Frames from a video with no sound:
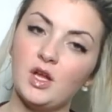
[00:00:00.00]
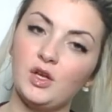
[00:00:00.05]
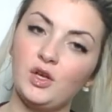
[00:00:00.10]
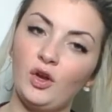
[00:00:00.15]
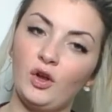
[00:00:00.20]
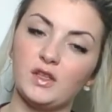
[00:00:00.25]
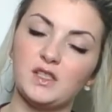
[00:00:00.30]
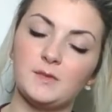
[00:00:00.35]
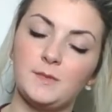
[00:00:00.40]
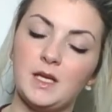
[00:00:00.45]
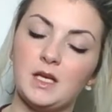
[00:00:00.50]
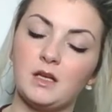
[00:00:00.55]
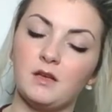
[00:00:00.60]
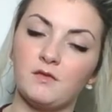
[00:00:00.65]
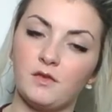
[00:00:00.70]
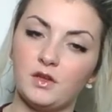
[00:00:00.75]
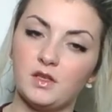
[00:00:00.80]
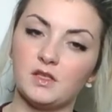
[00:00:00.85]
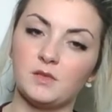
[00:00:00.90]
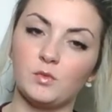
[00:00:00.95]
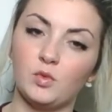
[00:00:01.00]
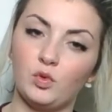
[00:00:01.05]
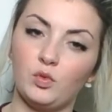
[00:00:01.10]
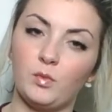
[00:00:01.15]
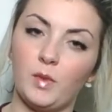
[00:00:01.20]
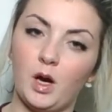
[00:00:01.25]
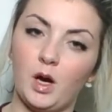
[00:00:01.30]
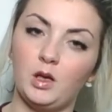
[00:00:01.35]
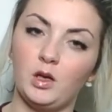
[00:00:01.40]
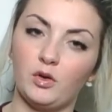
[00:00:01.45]
not speaking for the small
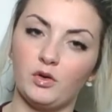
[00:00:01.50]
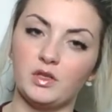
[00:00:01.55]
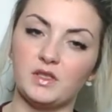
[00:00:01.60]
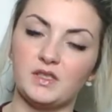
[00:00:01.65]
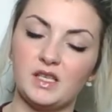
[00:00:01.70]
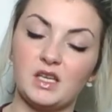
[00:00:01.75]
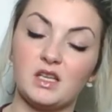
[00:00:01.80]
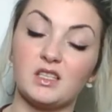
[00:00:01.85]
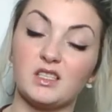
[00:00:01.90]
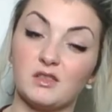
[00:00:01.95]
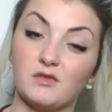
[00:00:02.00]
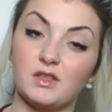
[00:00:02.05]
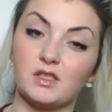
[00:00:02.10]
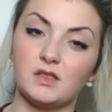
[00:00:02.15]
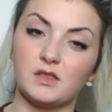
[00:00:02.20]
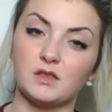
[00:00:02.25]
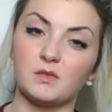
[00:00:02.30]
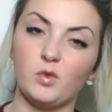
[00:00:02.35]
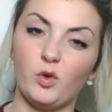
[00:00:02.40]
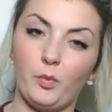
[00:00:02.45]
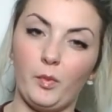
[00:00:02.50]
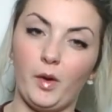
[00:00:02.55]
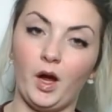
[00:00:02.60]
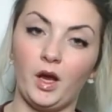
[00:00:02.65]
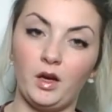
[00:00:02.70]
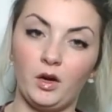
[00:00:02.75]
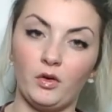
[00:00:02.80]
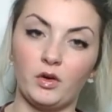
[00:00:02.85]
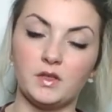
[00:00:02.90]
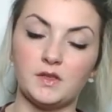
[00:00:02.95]
minority, because there is a small
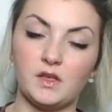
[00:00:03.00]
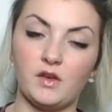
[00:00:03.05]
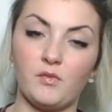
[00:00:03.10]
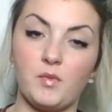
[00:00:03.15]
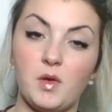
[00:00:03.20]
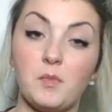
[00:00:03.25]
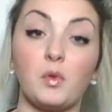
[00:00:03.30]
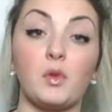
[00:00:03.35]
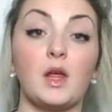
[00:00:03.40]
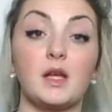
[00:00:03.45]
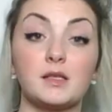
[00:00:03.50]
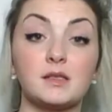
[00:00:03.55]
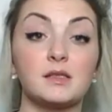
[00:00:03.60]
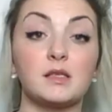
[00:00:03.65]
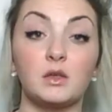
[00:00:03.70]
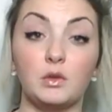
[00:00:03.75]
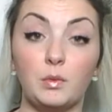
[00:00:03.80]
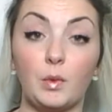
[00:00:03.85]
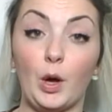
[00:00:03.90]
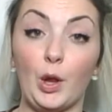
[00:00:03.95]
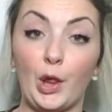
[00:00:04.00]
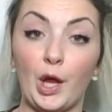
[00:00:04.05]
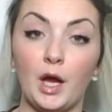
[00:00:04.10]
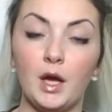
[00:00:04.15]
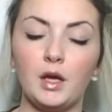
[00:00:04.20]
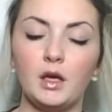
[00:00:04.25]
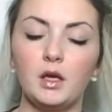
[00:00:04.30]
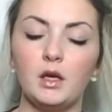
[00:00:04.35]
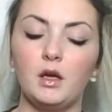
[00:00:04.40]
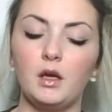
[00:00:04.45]
minority of people that still bother,
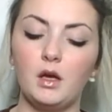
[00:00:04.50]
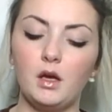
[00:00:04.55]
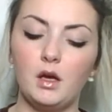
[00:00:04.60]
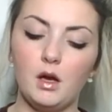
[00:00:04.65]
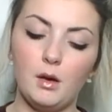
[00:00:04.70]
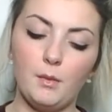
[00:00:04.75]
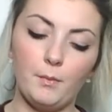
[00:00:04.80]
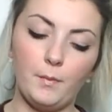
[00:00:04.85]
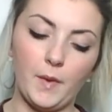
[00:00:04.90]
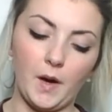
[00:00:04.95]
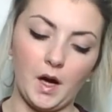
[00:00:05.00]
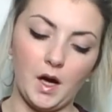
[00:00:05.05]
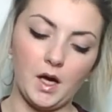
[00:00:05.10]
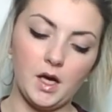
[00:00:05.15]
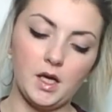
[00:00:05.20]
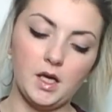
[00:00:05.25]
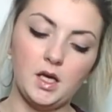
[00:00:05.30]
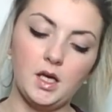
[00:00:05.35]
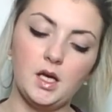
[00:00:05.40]
but